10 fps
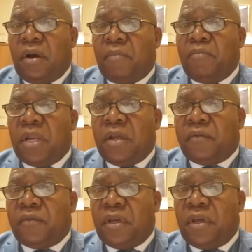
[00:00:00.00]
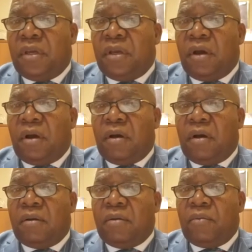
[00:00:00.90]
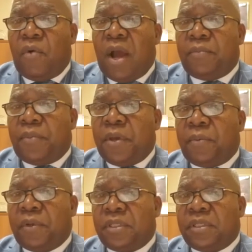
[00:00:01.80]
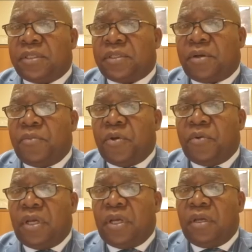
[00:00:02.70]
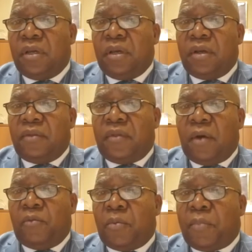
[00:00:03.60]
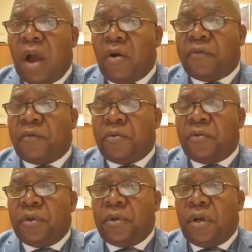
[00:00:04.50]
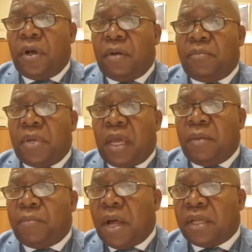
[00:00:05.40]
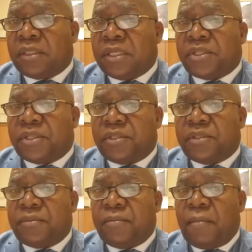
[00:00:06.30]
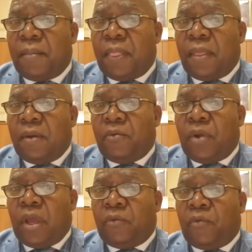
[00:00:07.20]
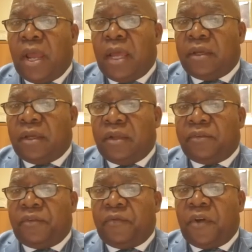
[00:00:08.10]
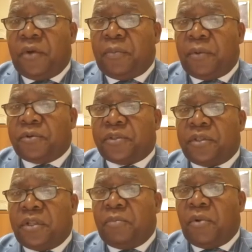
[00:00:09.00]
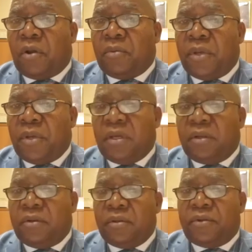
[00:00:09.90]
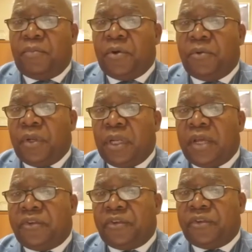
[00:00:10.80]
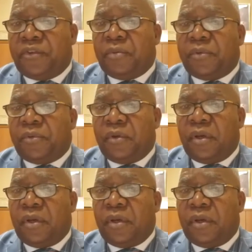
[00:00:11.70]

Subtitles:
Many of the uh, white people in this community that were powerful became politicians and ran against the very person that brought them in to build relationships.